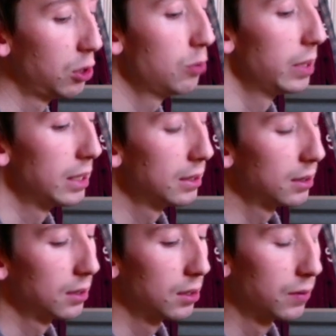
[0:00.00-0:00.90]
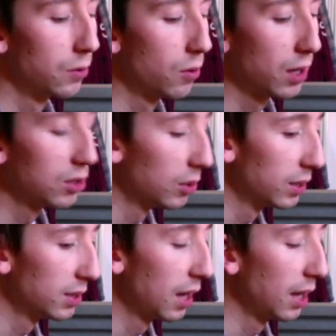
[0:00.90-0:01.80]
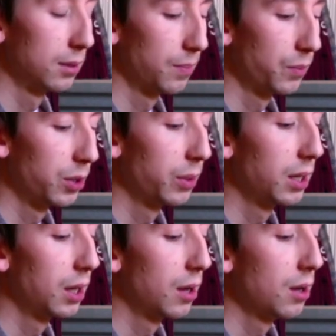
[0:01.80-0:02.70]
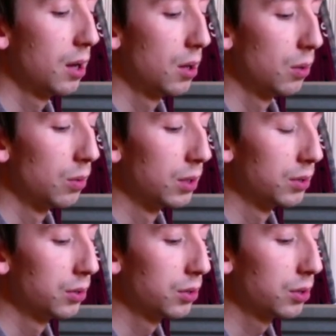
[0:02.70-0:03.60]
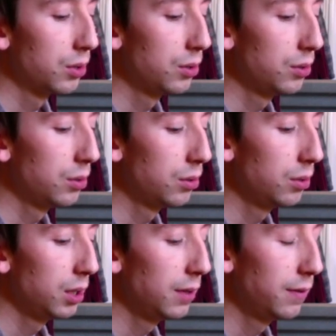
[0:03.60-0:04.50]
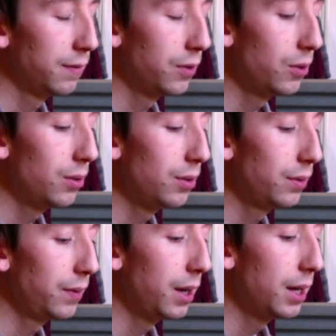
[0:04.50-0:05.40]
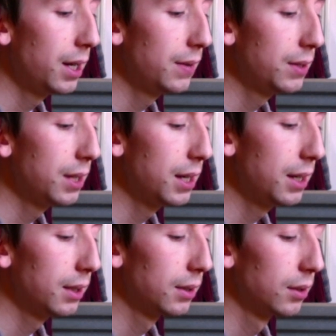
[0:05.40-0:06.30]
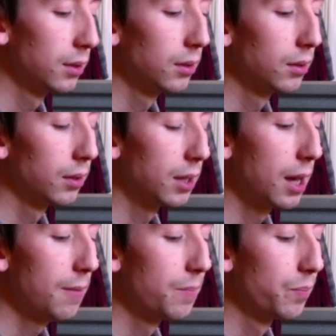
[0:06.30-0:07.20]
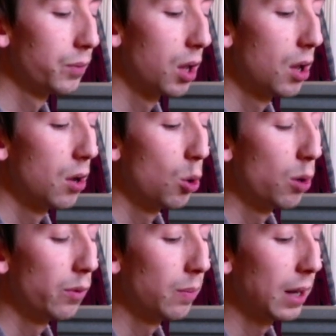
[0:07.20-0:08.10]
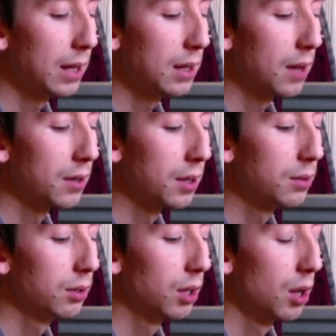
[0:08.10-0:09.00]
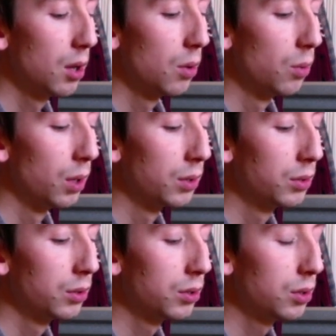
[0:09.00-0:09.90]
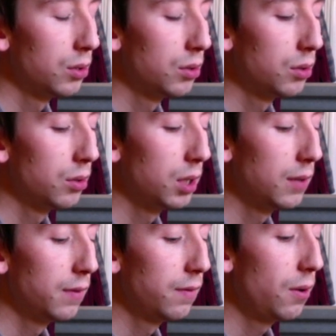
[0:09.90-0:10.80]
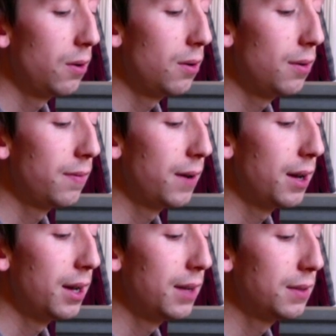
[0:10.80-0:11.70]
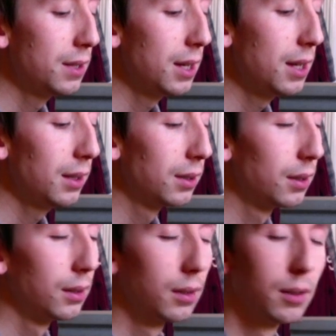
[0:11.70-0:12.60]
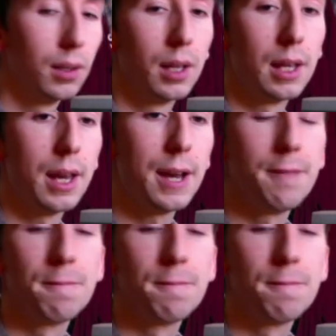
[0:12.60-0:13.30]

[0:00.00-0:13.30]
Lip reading: beats, because 4 add 2 is 6. So we could go 1, 2, 3, 4, 5, 6. Yeah? Or if we play the other notes, 1, 2, 3, 4, 5, 6. Yeah?